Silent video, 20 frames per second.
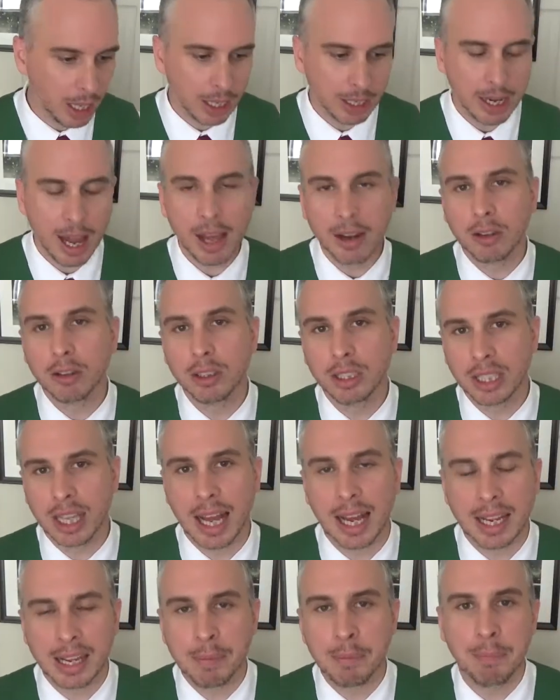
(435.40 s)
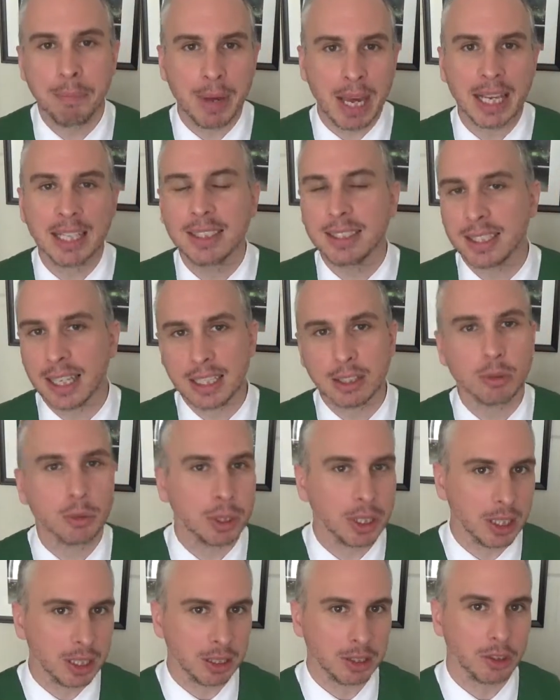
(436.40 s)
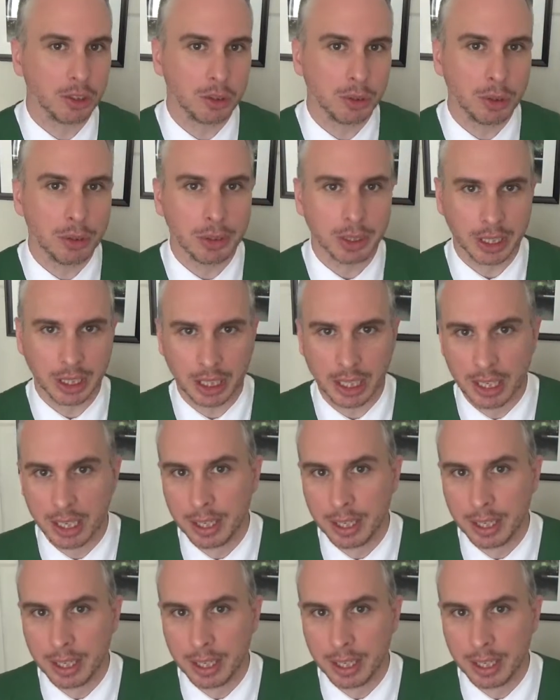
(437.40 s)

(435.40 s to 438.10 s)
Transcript: Not only that, it makes sense within the story.